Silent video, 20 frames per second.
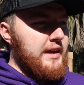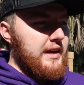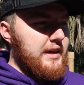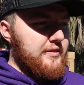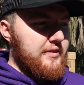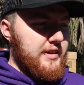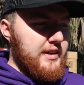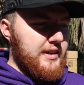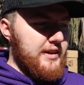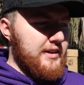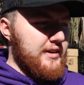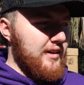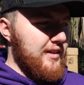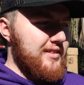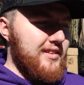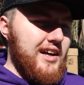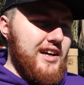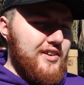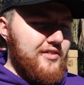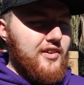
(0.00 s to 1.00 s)
and then
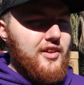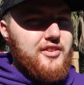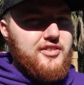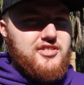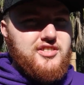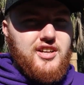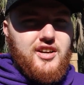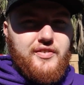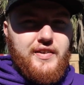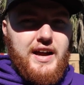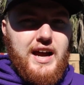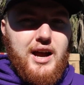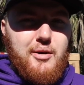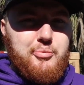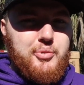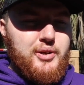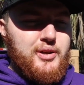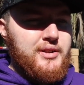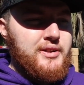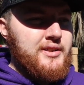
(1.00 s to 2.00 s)
a lot of other stuff
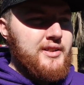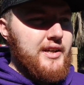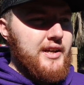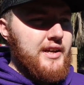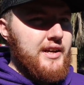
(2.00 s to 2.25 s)
happened